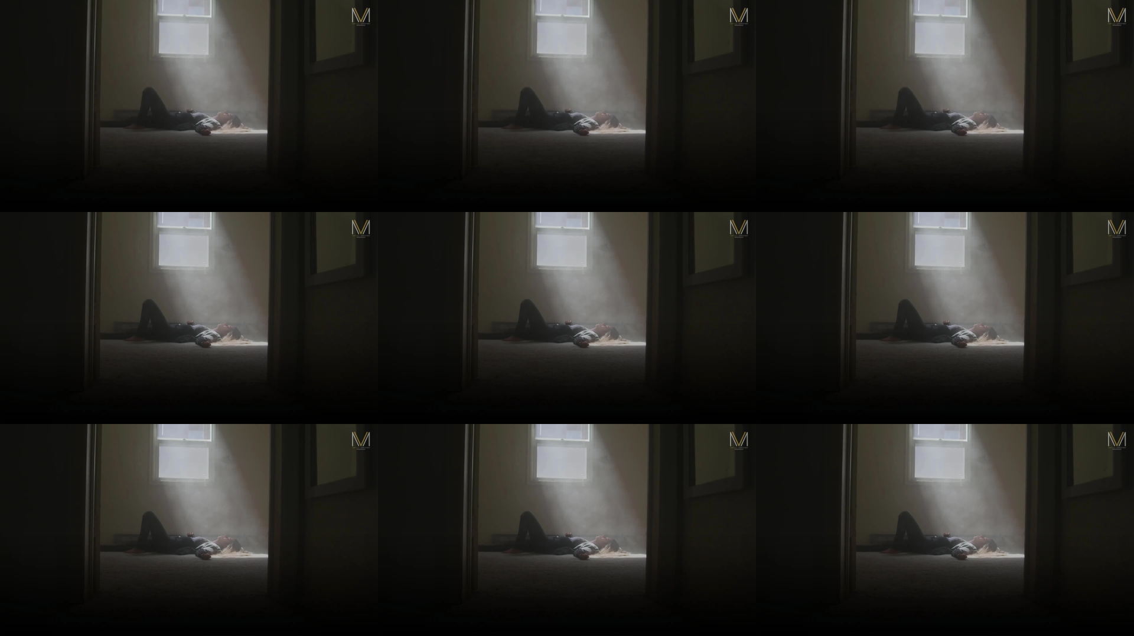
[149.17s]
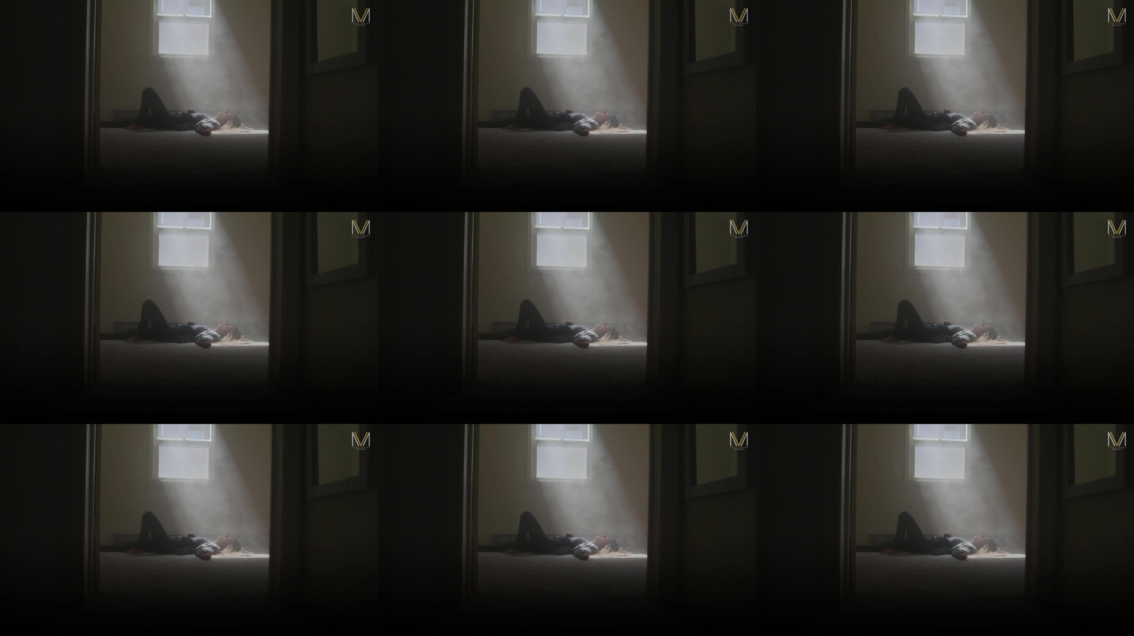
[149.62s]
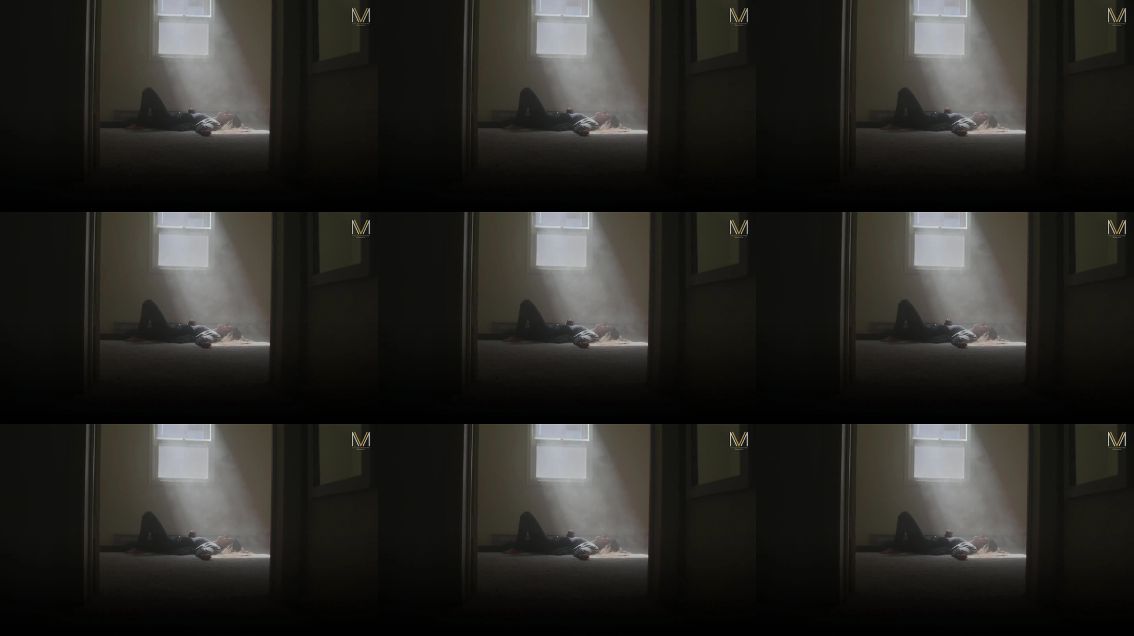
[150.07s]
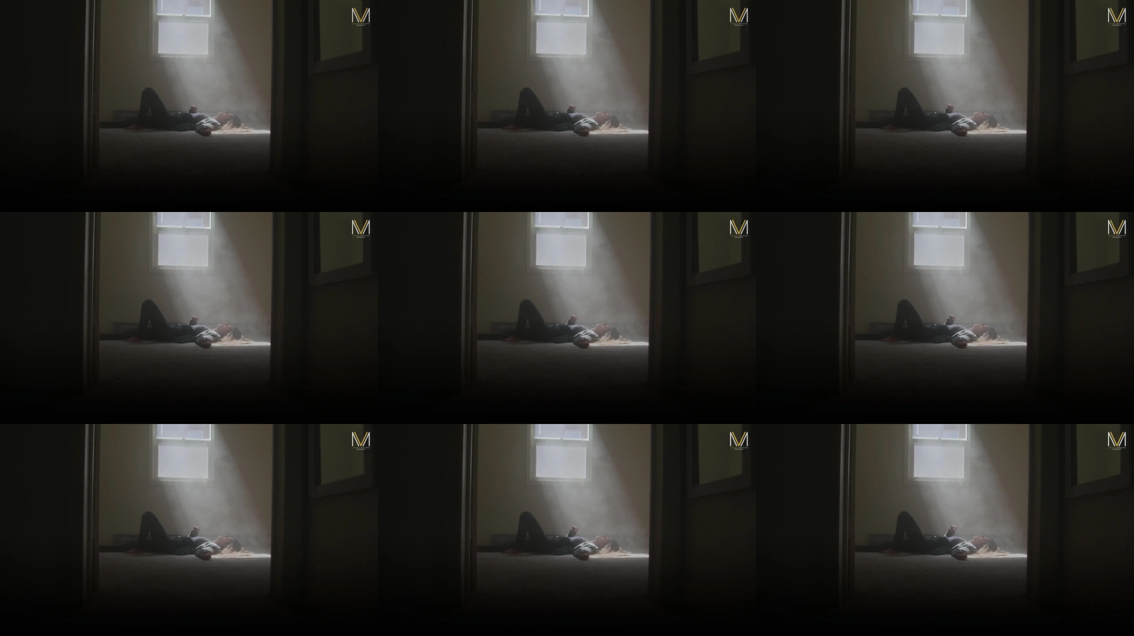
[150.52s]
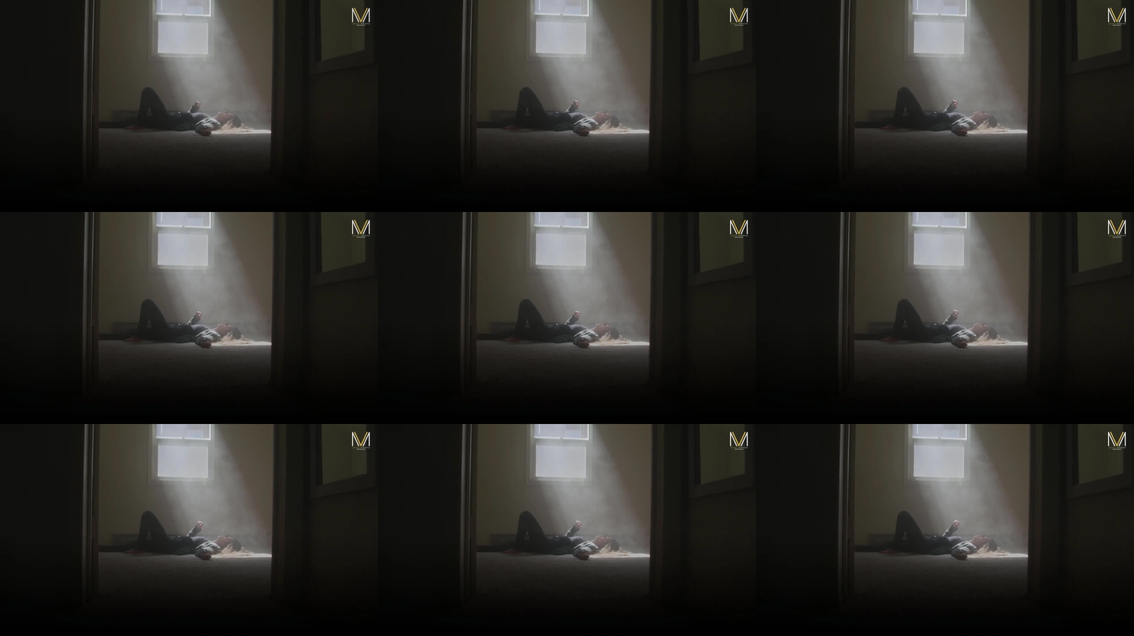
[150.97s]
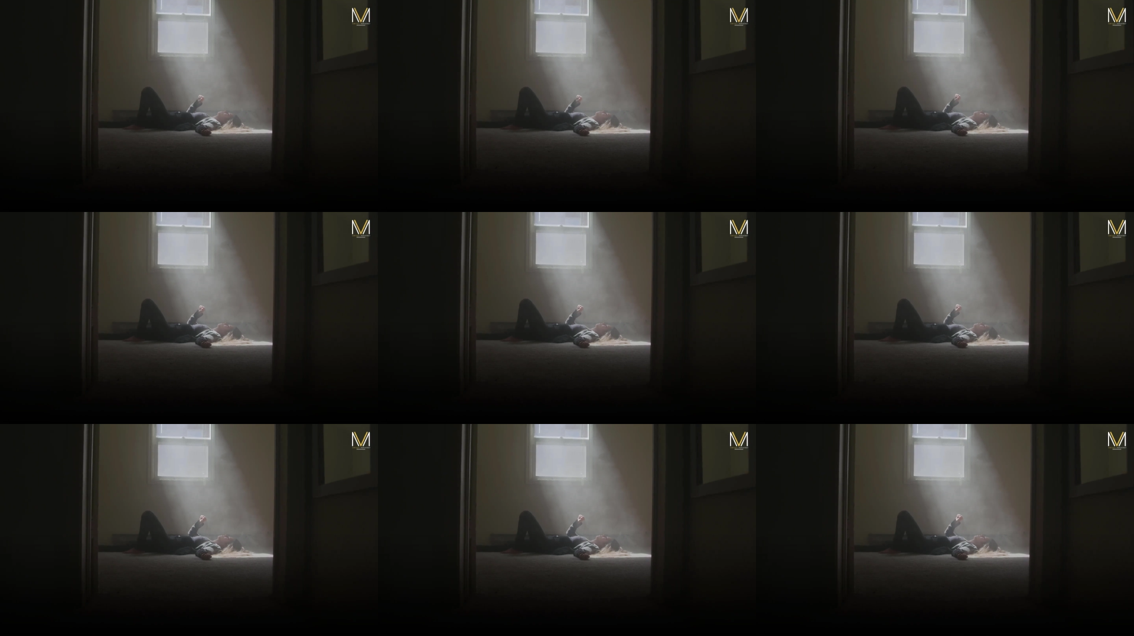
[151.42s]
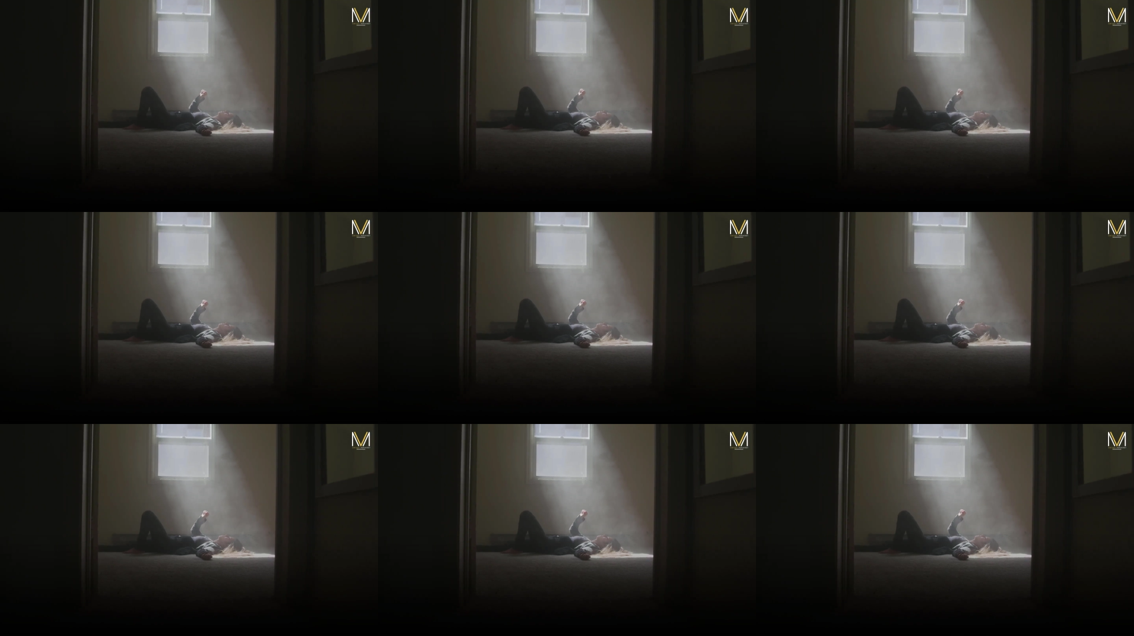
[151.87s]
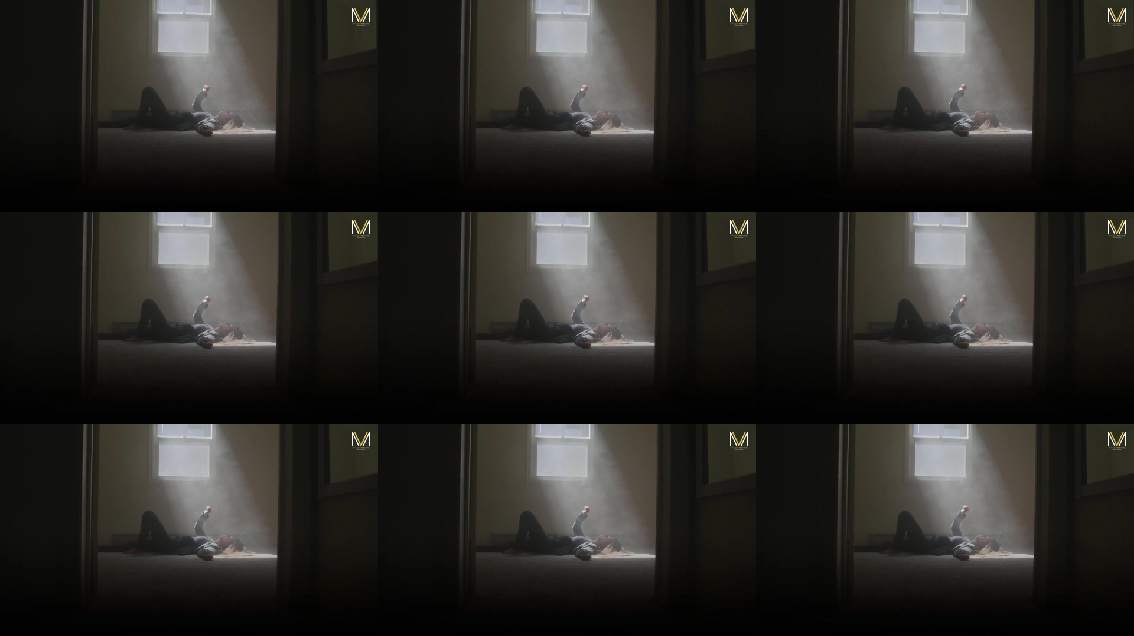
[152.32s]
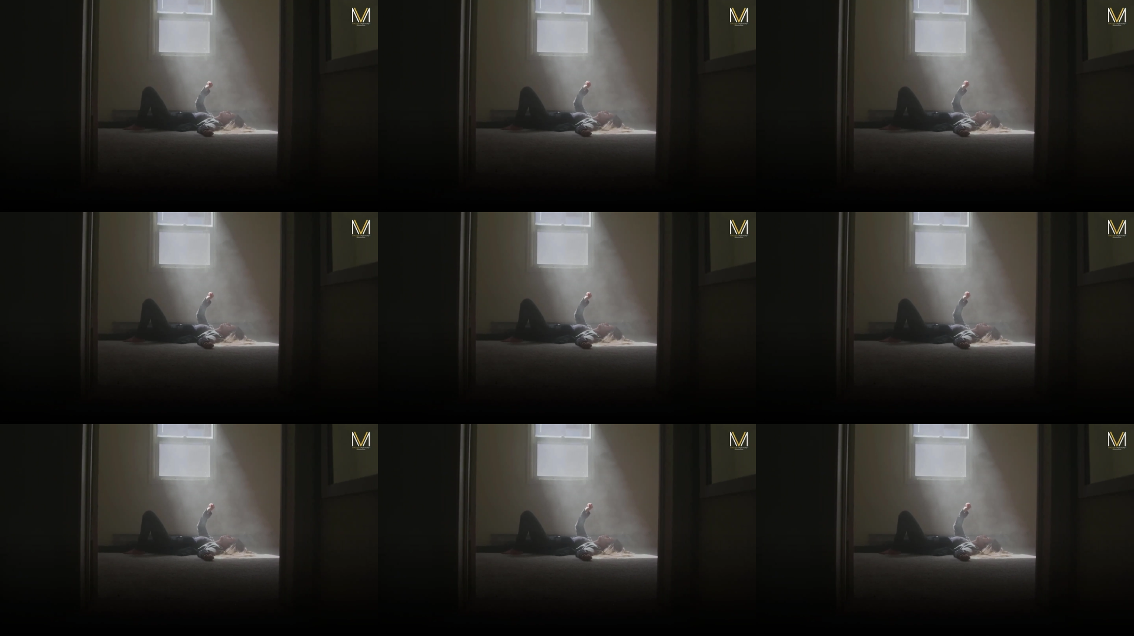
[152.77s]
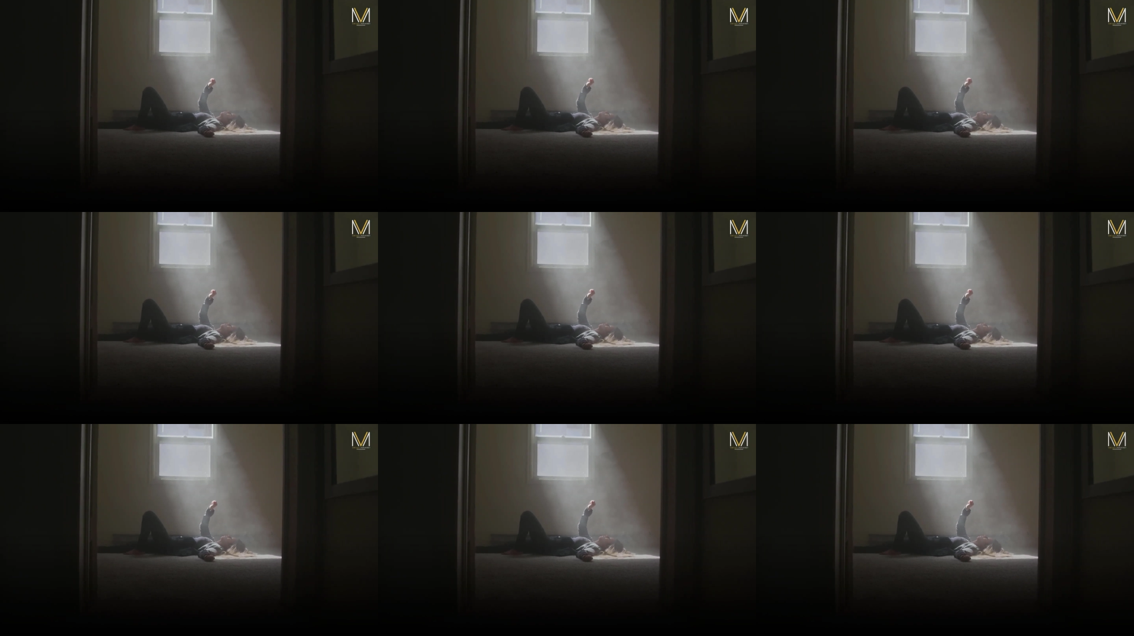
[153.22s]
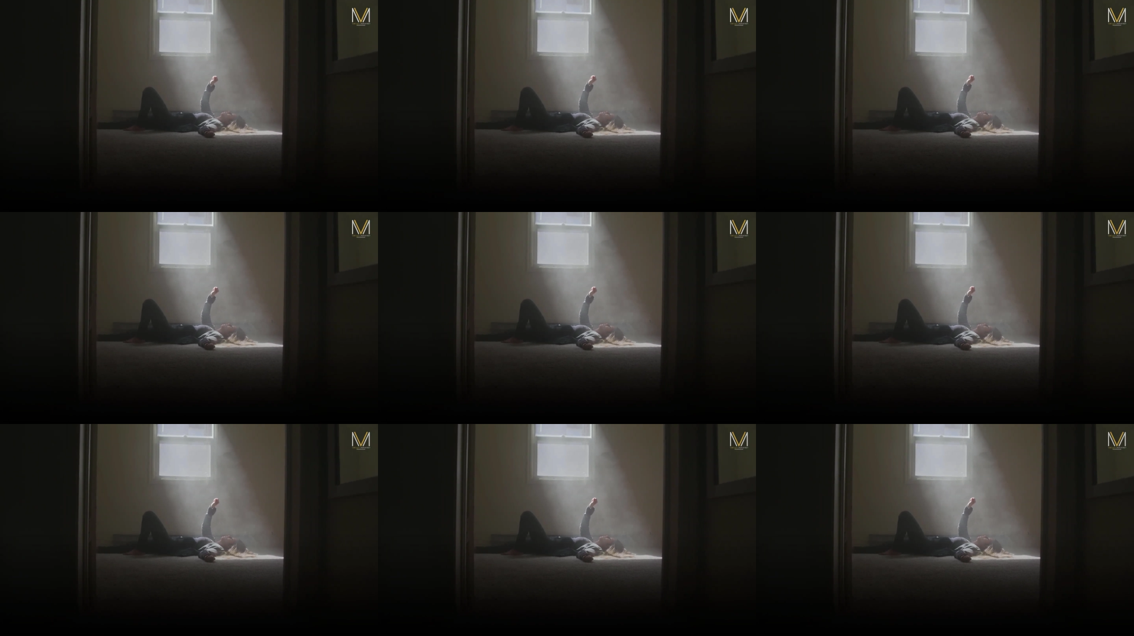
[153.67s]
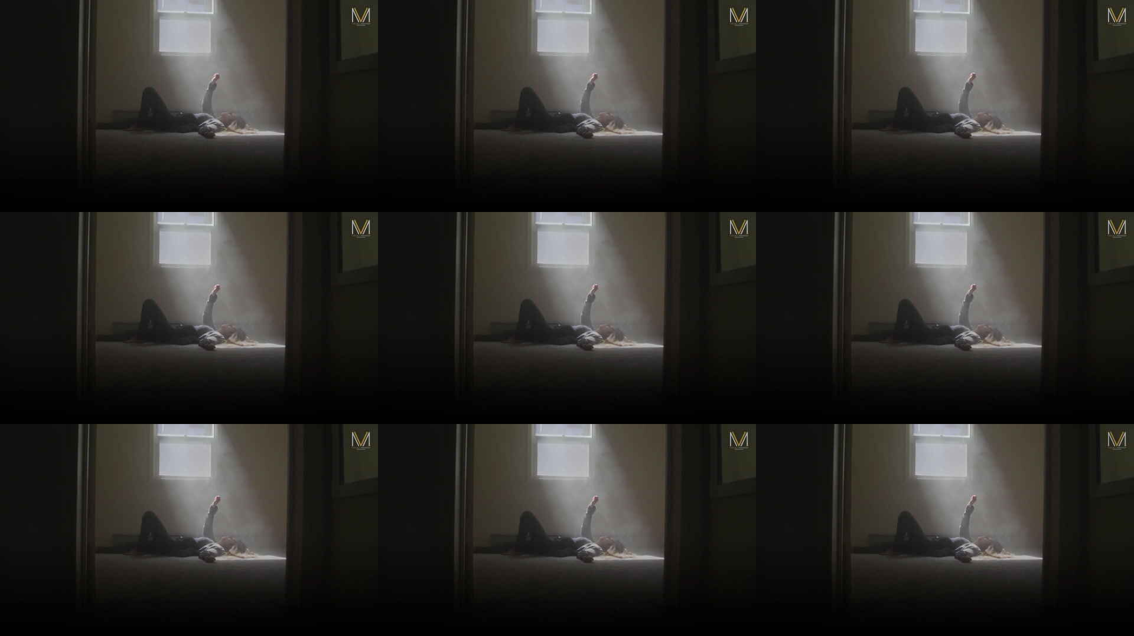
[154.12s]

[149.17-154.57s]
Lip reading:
(no speaker visible)